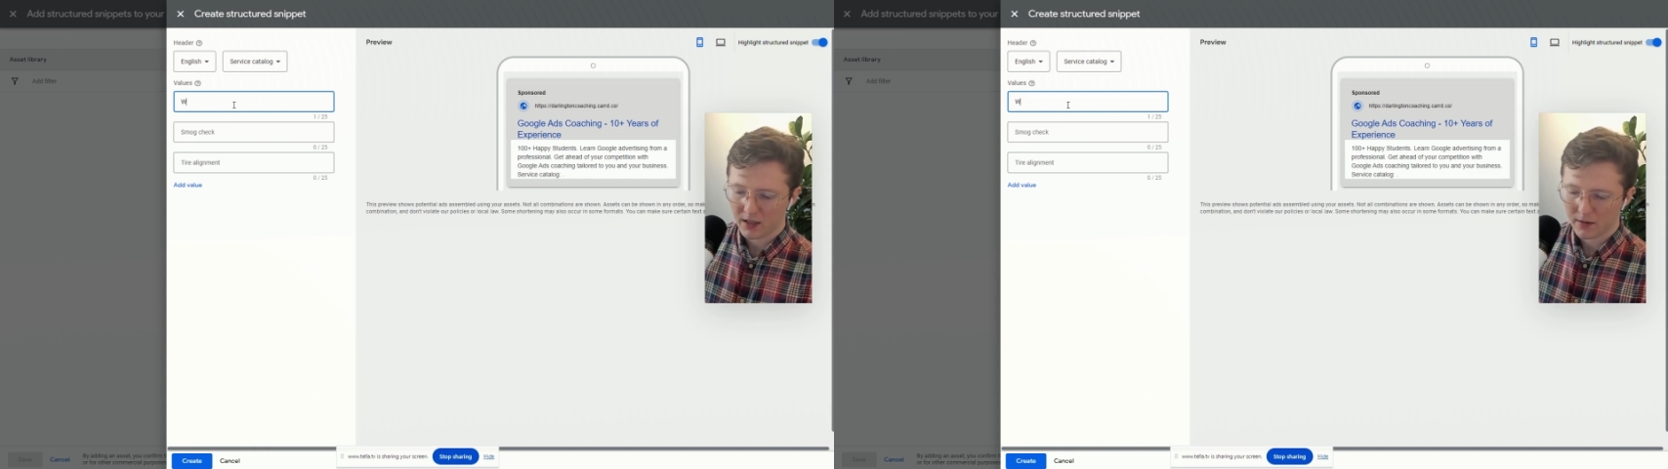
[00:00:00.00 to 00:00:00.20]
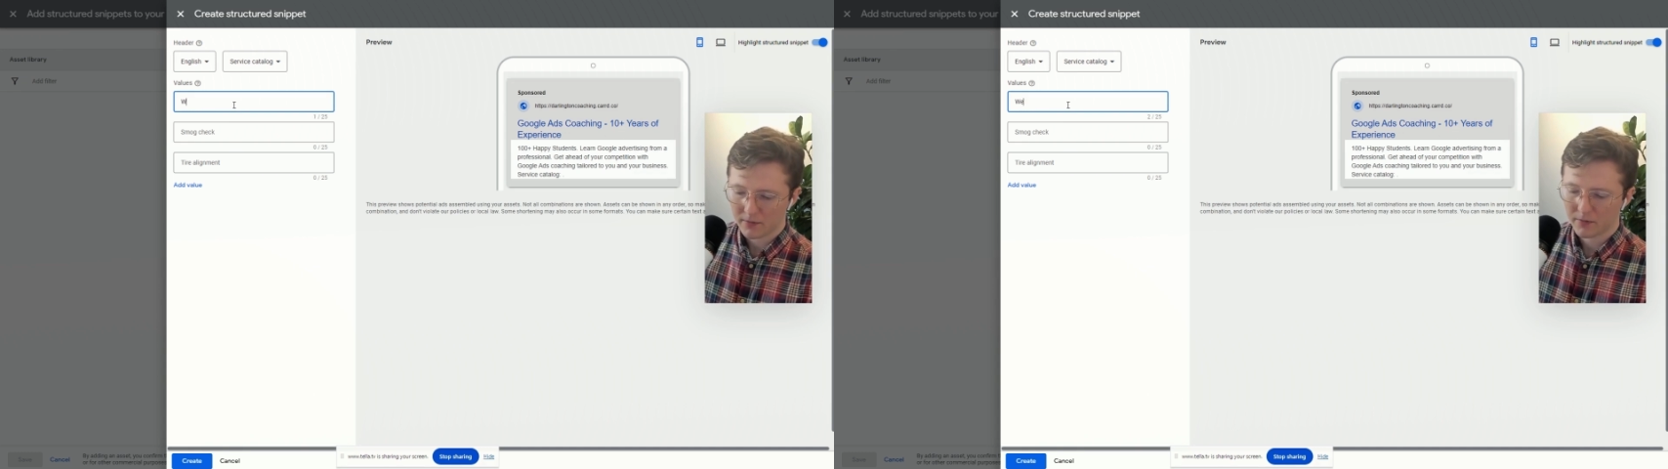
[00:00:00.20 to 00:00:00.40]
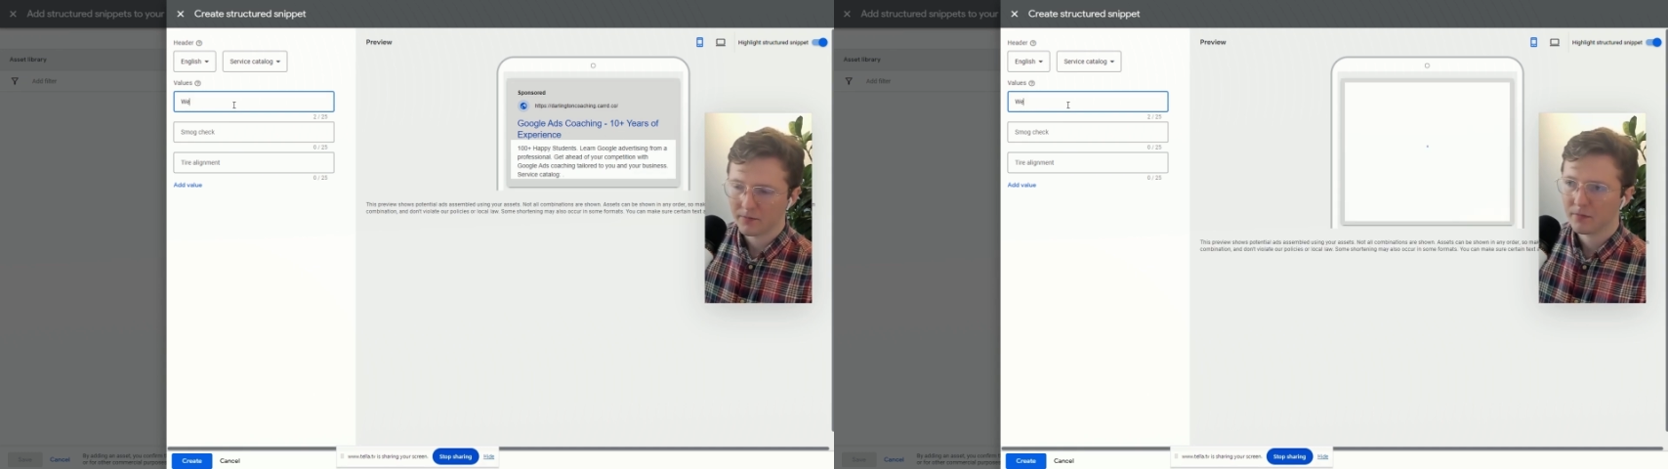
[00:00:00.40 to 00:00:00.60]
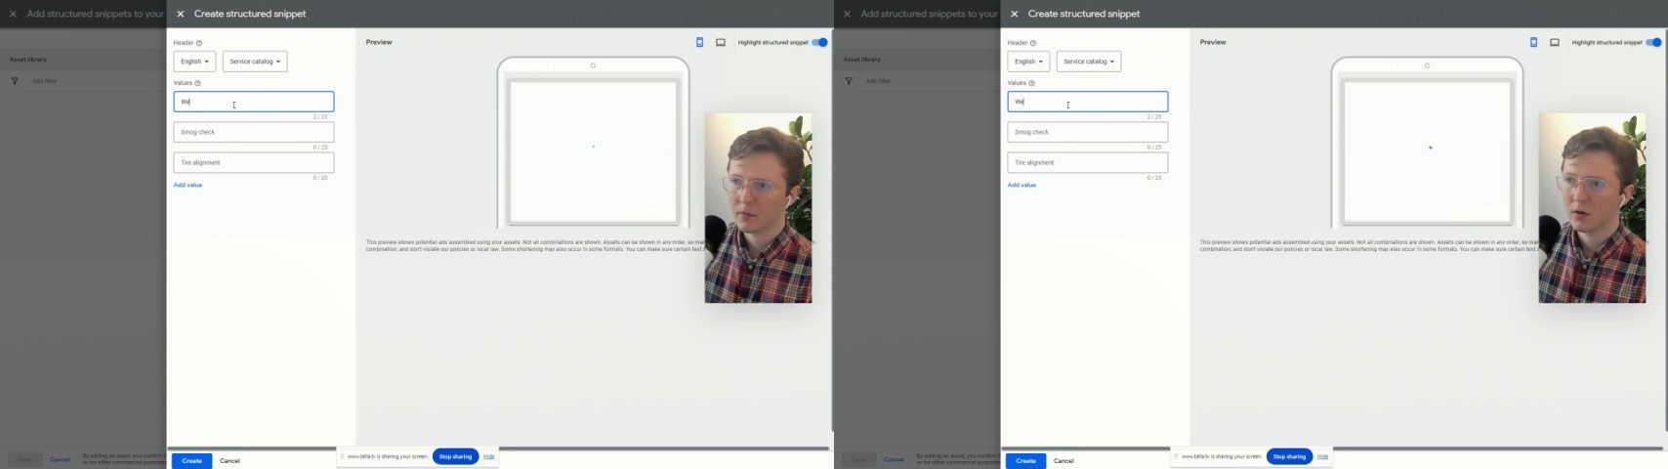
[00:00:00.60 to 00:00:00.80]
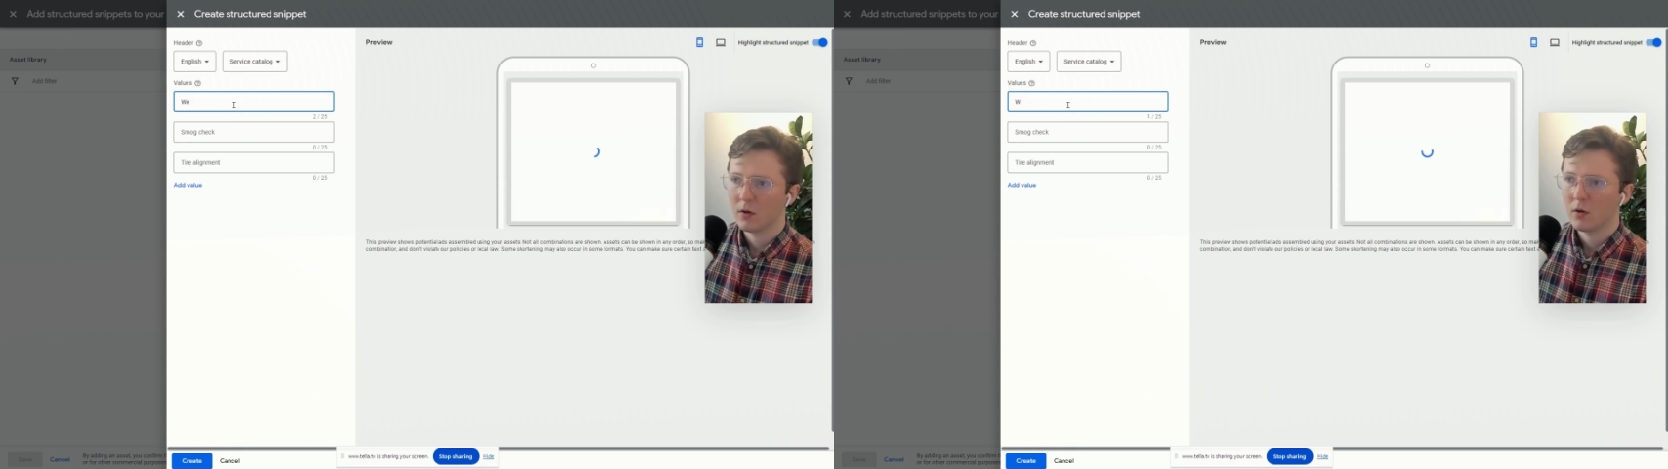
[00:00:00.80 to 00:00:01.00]

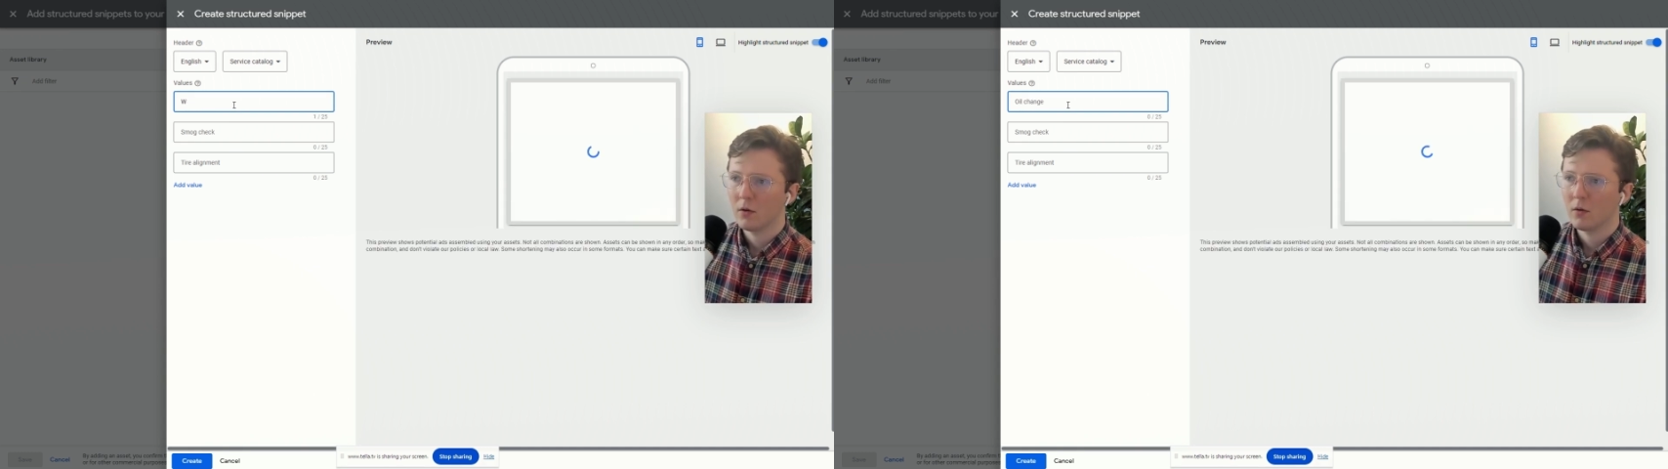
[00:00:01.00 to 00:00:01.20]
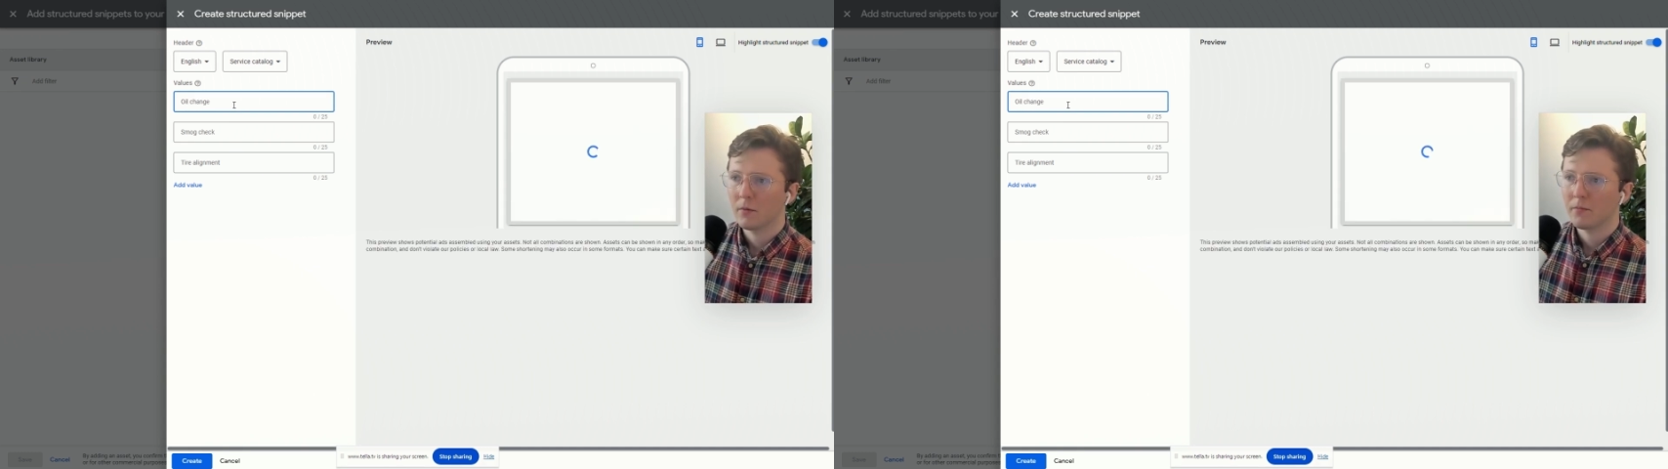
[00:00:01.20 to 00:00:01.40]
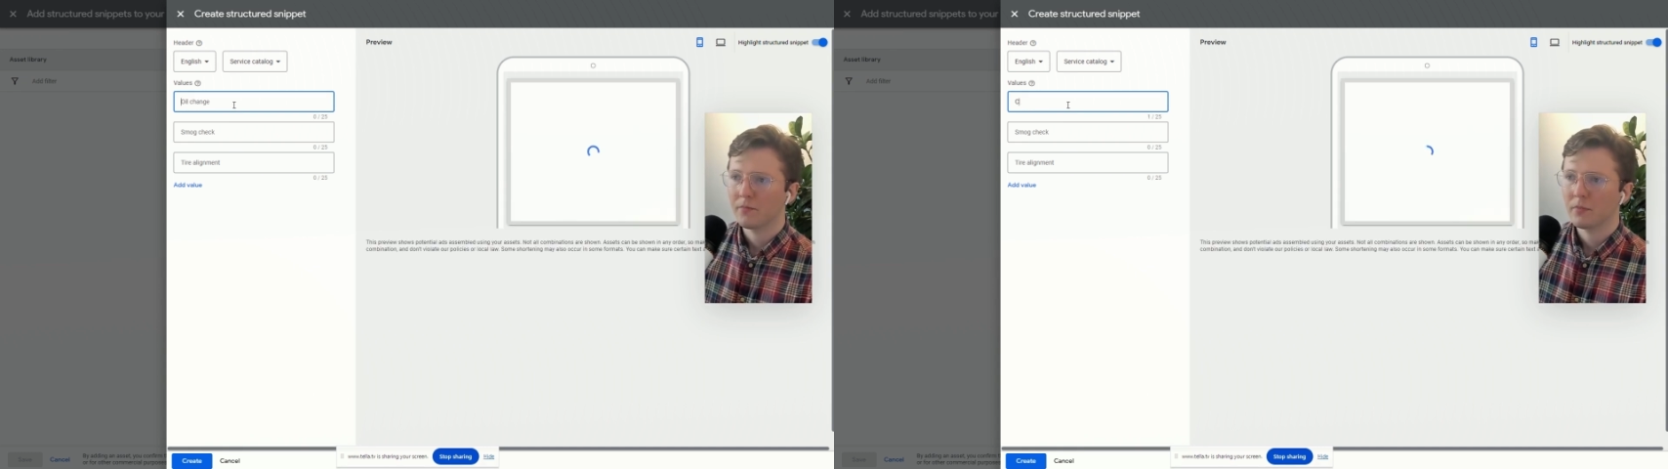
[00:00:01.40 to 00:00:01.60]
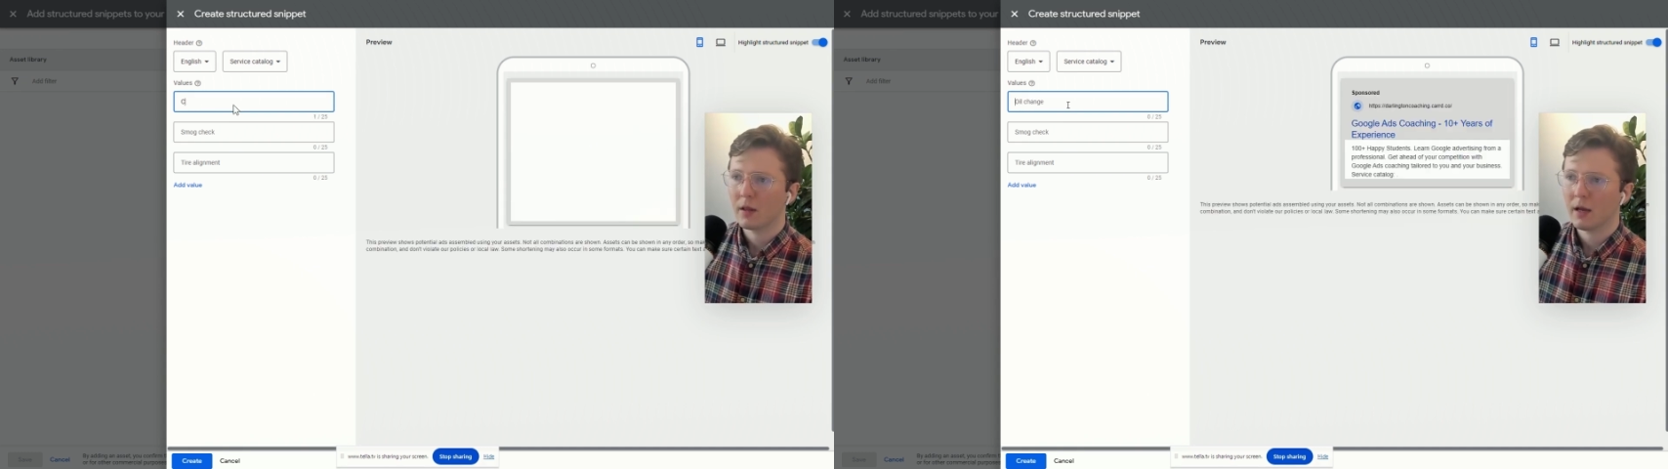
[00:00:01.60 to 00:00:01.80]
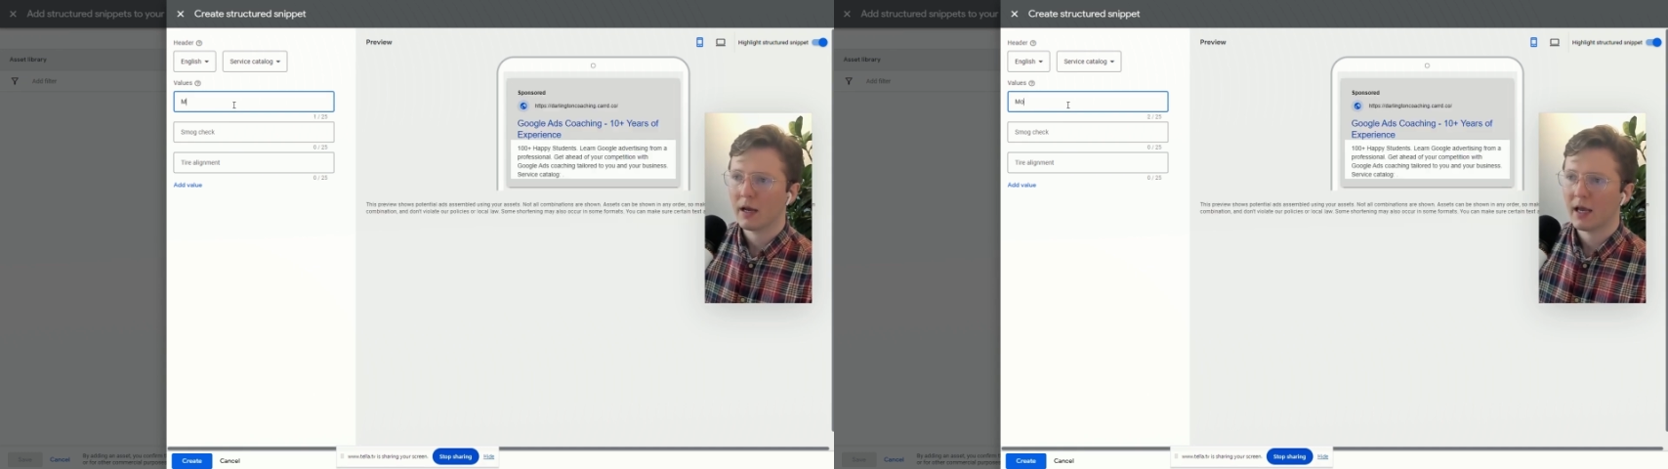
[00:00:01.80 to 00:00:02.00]
I